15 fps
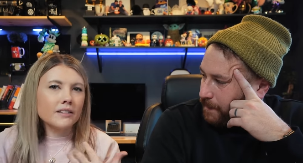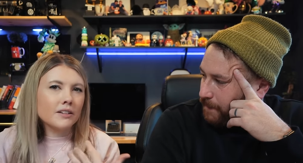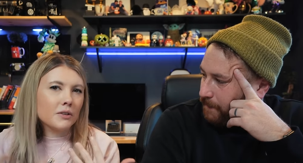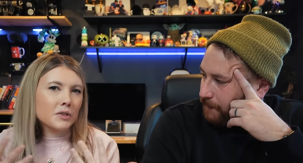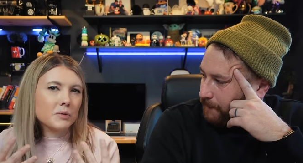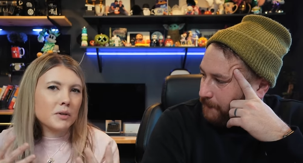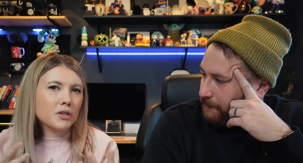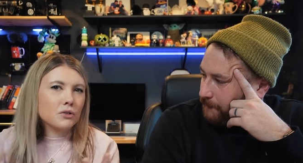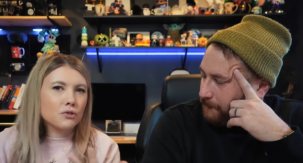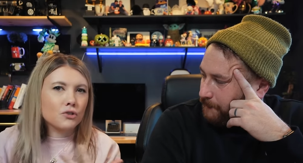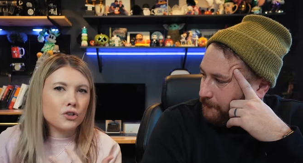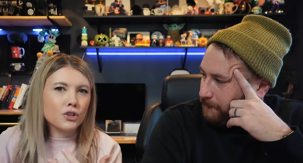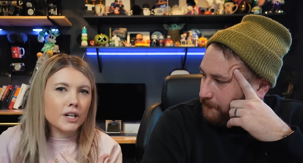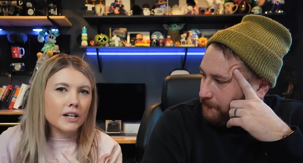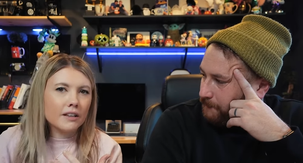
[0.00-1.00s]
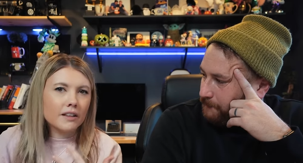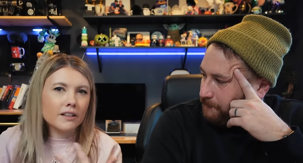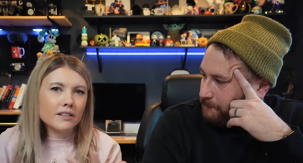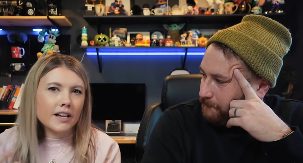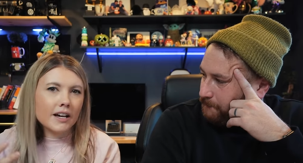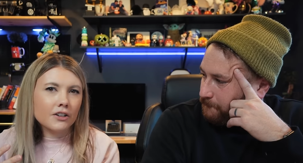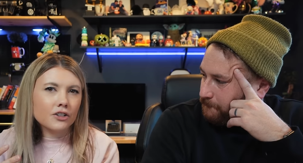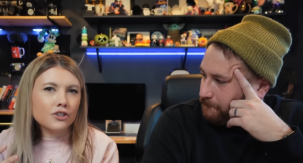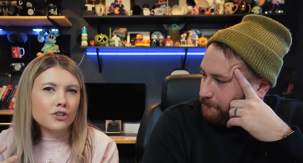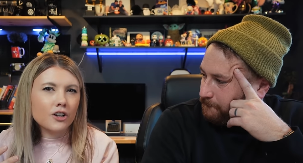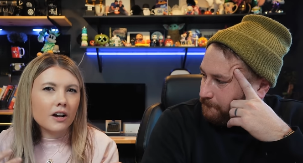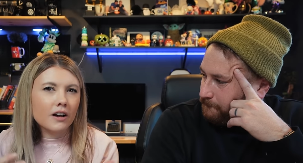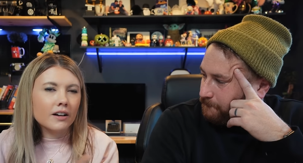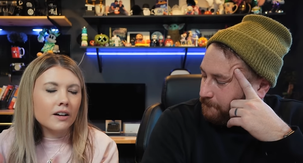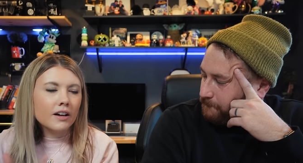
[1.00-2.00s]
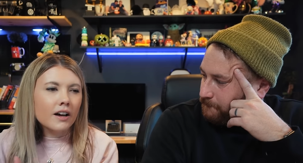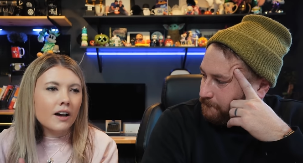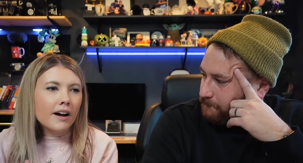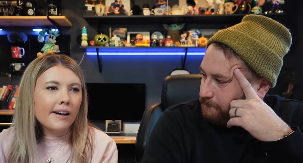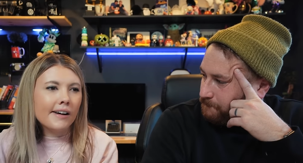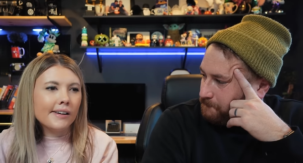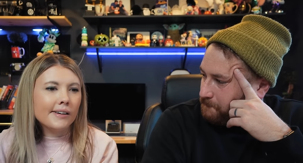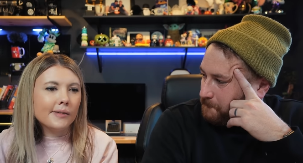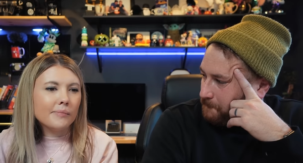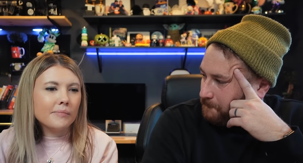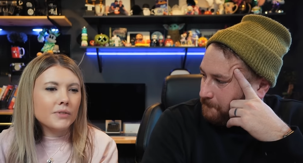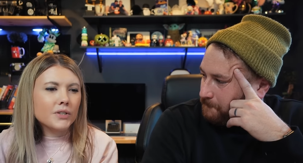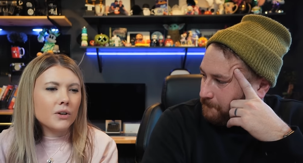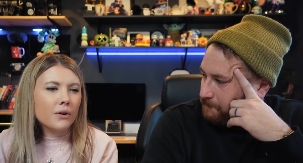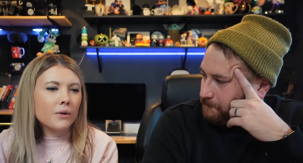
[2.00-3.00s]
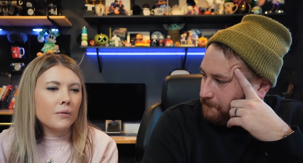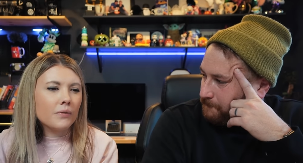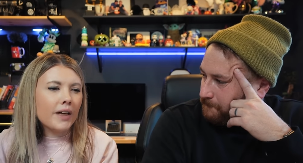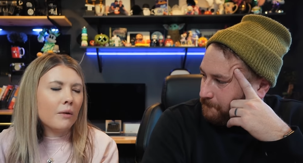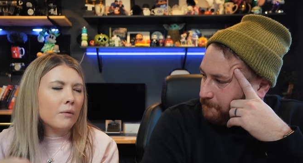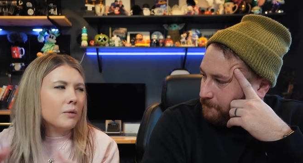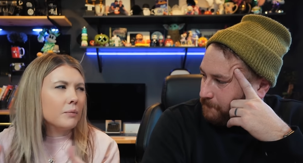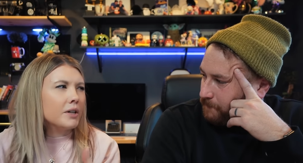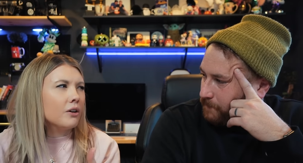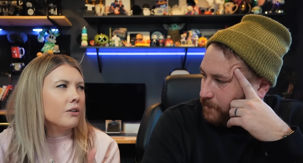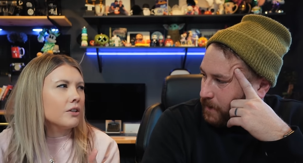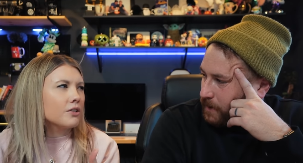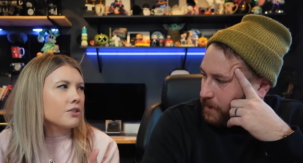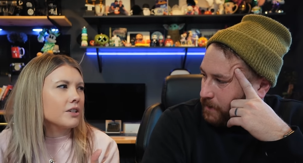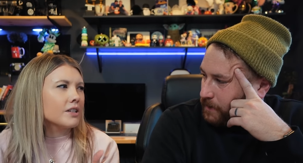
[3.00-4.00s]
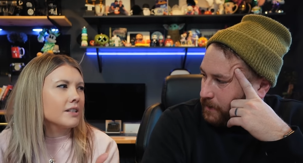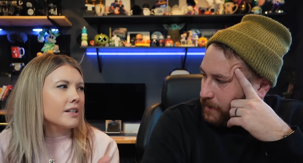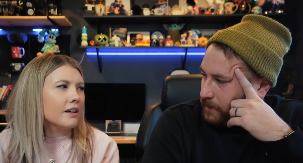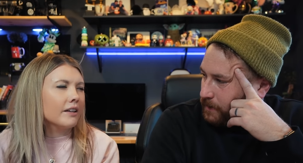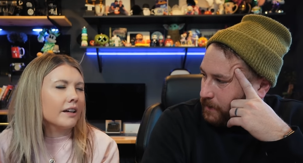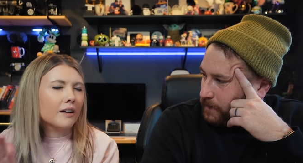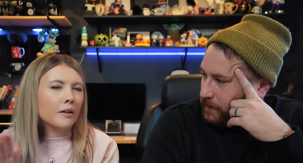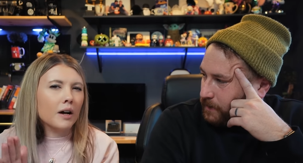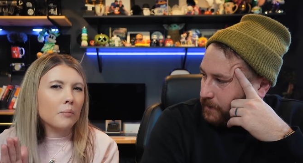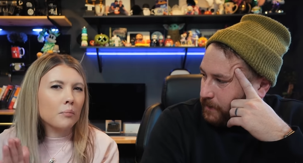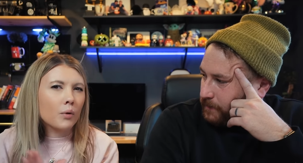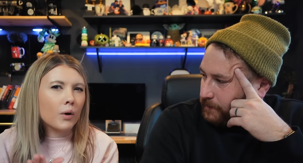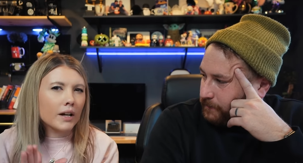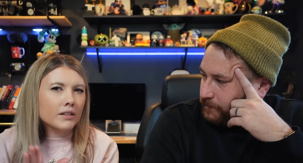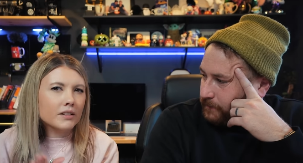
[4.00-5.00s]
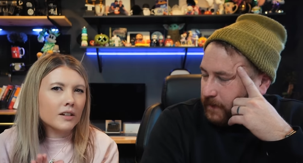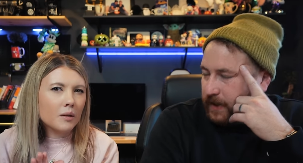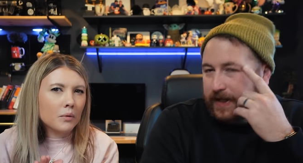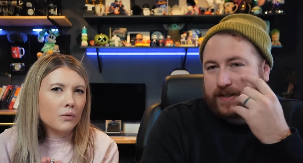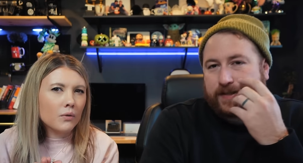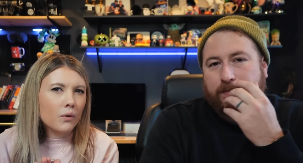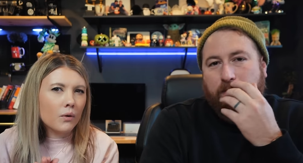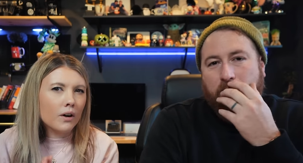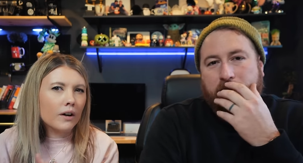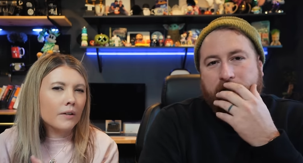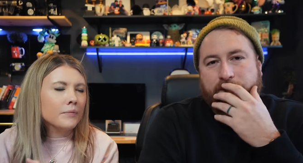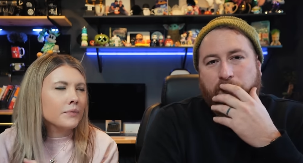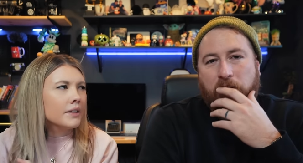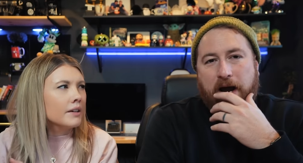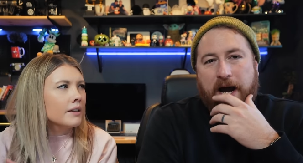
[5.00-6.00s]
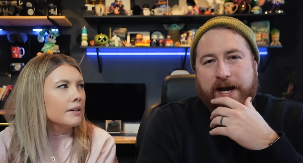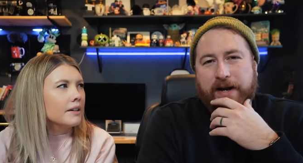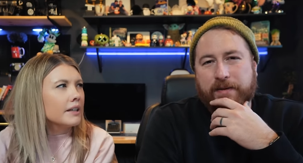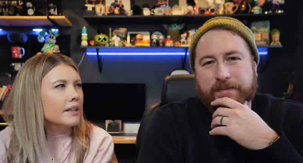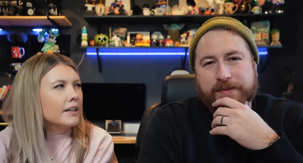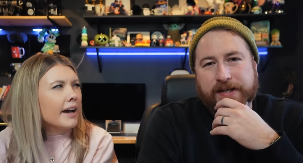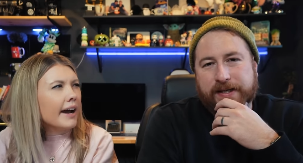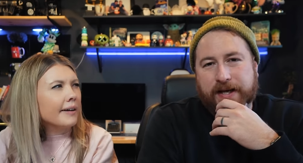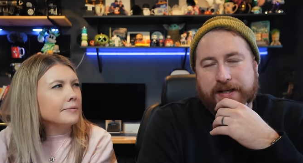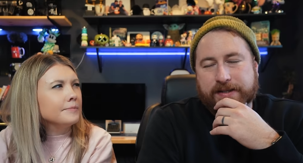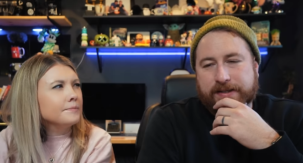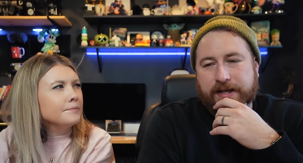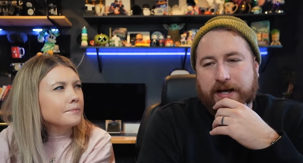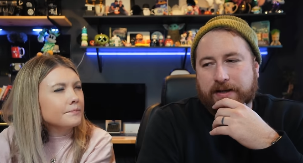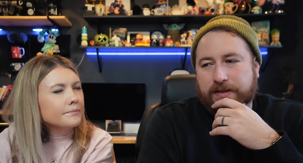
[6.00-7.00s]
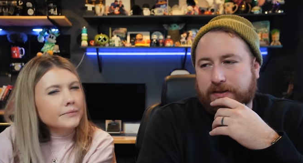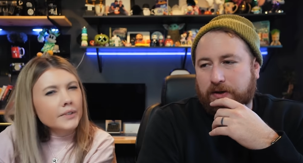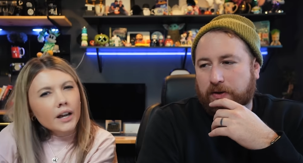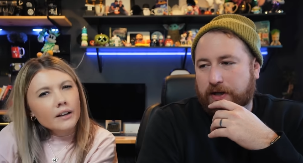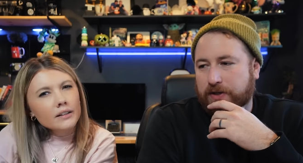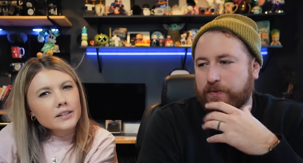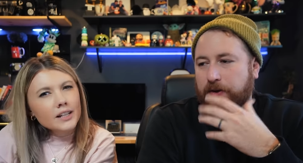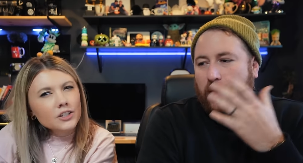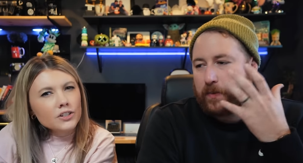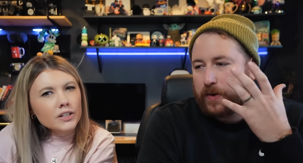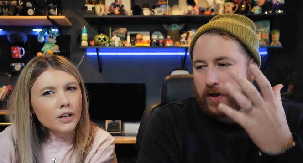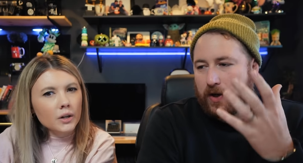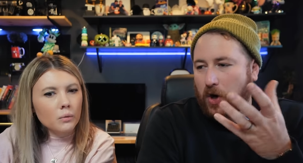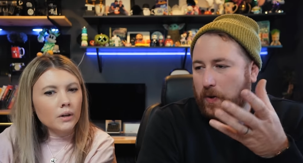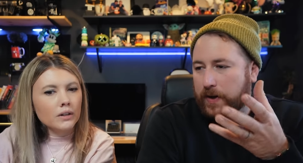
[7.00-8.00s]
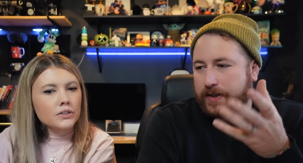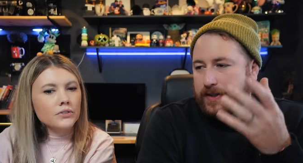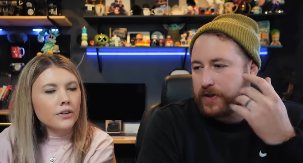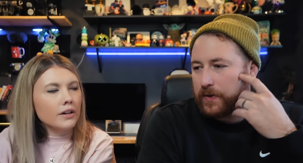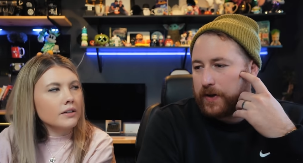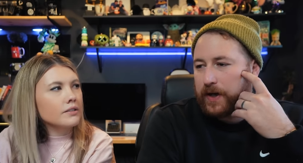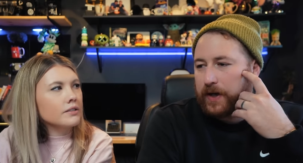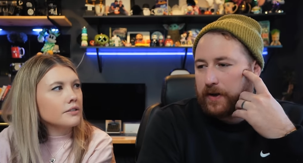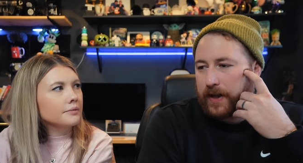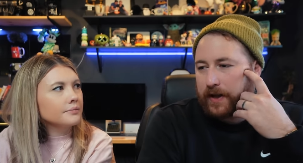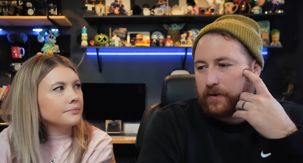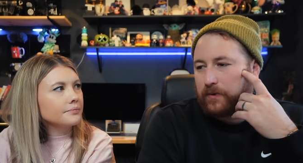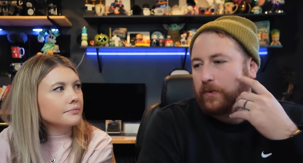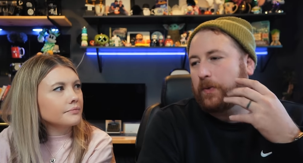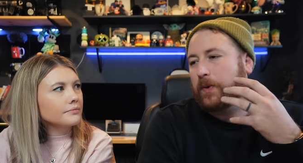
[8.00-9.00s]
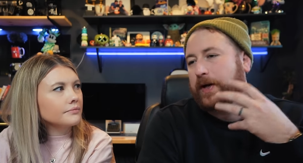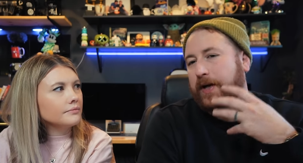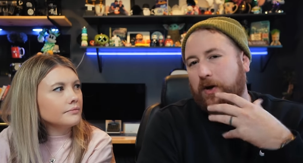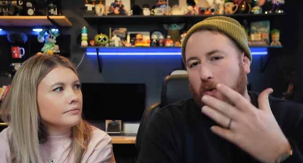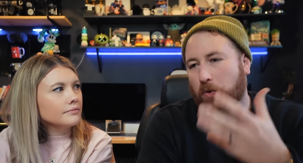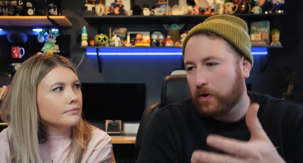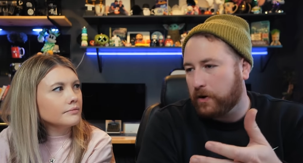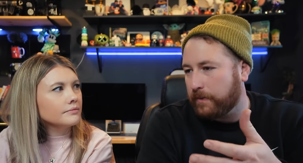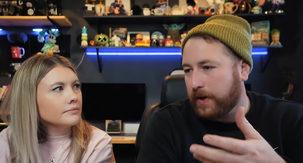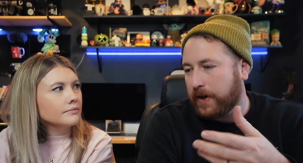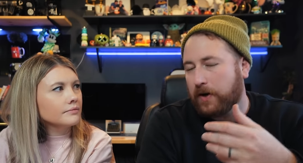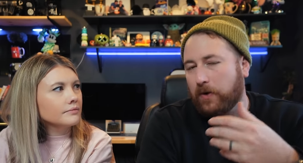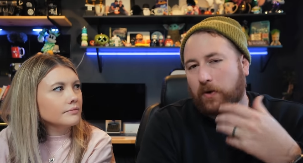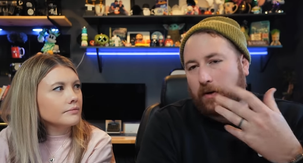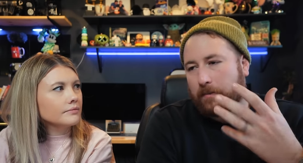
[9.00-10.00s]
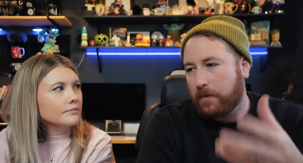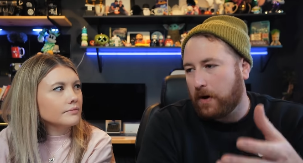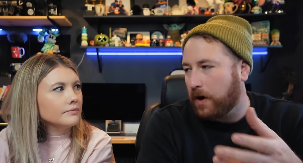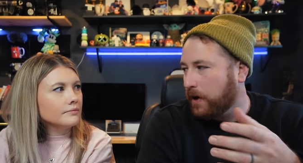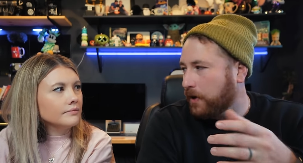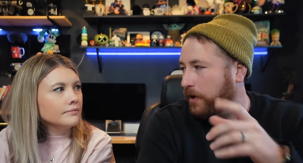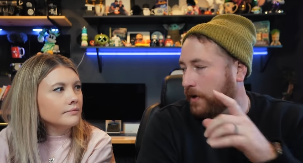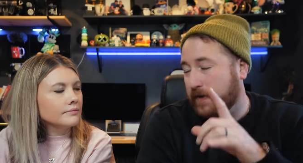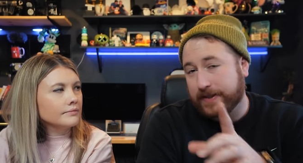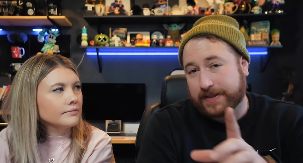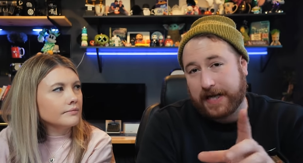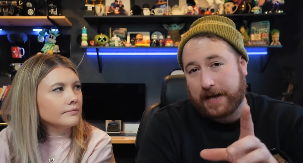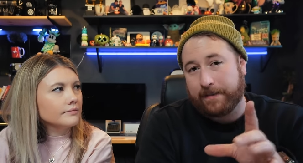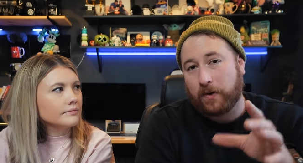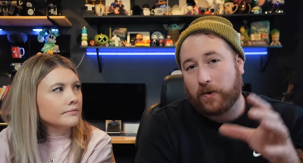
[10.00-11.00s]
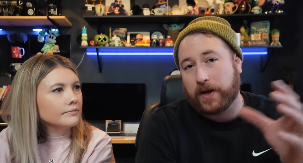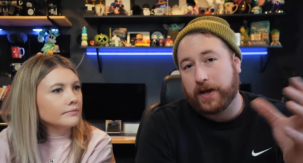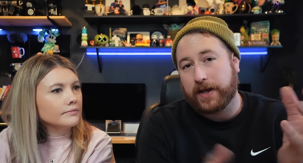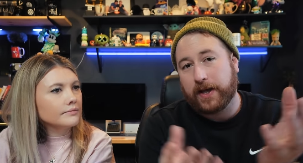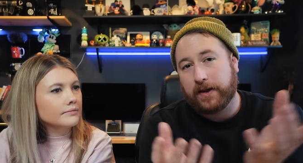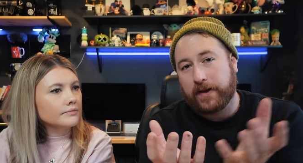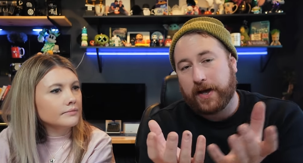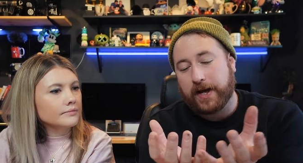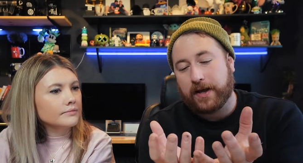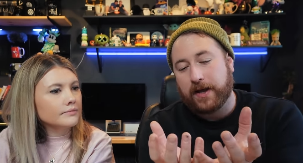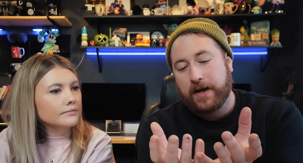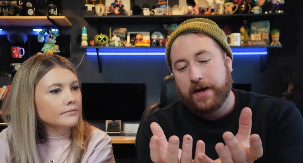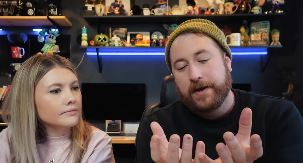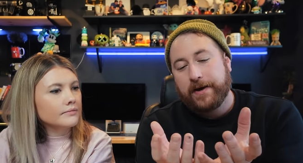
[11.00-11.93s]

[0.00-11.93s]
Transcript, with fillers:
Speaker 1: you know, a special treat that's extra. Um, so that one we don't usually set like a, a price number it's for. More, it's more
Speaker 2: items, yeah. I guess. Yeah. So because yeah, we, we go into it like we want to get an ornament or a mug or mm -hmm. this mm-hmm. time I want to get like,